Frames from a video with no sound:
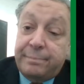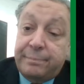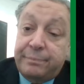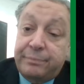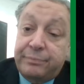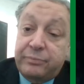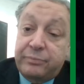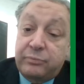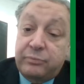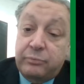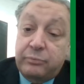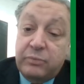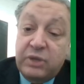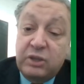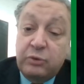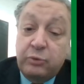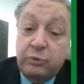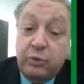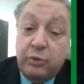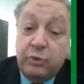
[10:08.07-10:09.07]

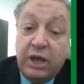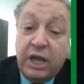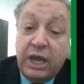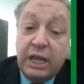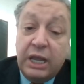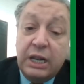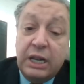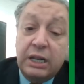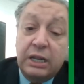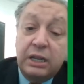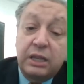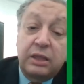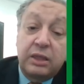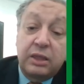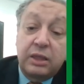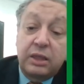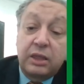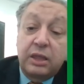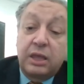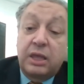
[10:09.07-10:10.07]
Meanwhile,
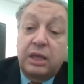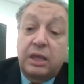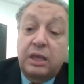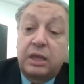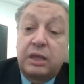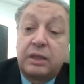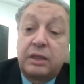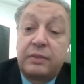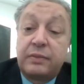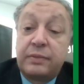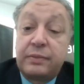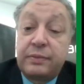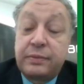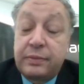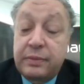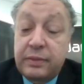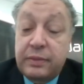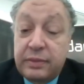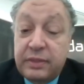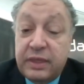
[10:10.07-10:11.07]
the
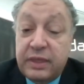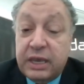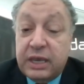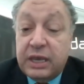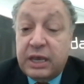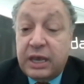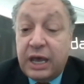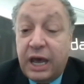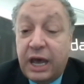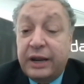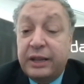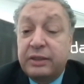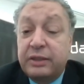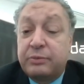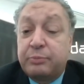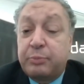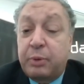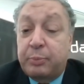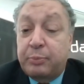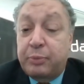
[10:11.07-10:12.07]
current population
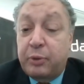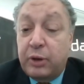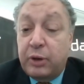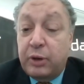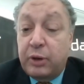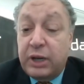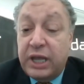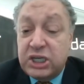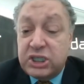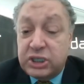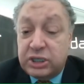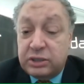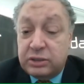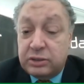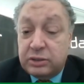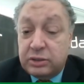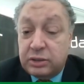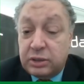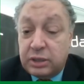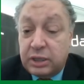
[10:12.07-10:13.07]

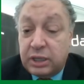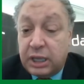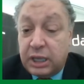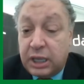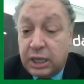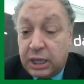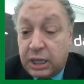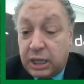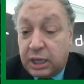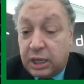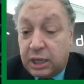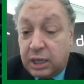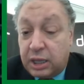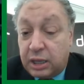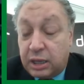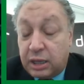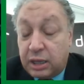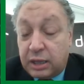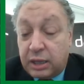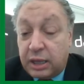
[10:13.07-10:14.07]
have only
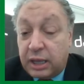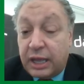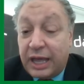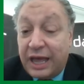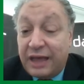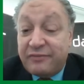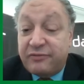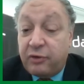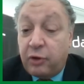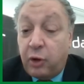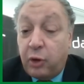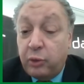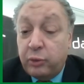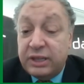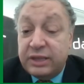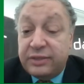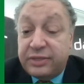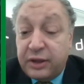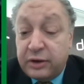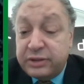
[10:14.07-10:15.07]
30% has
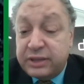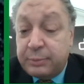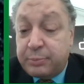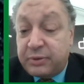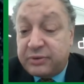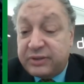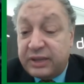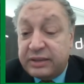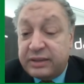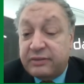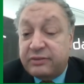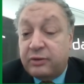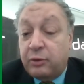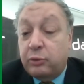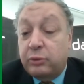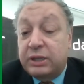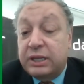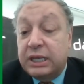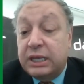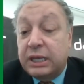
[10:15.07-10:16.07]
only access to
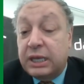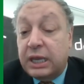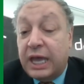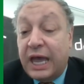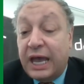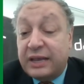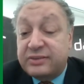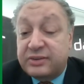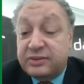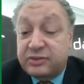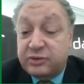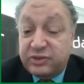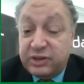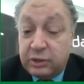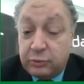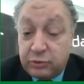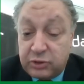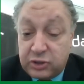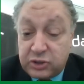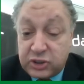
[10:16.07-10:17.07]
sewage
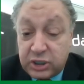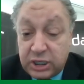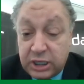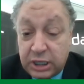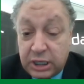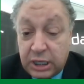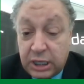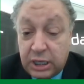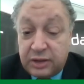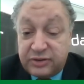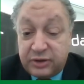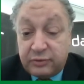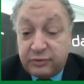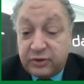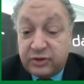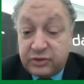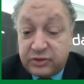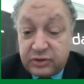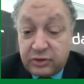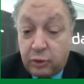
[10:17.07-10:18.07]
services.
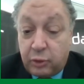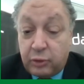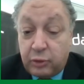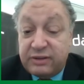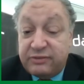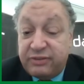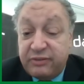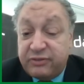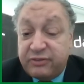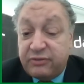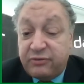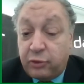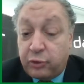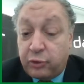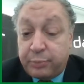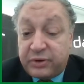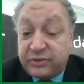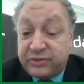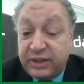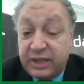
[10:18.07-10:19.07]
Only
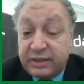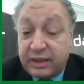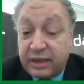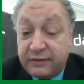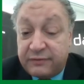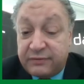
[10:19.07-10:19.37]
54% have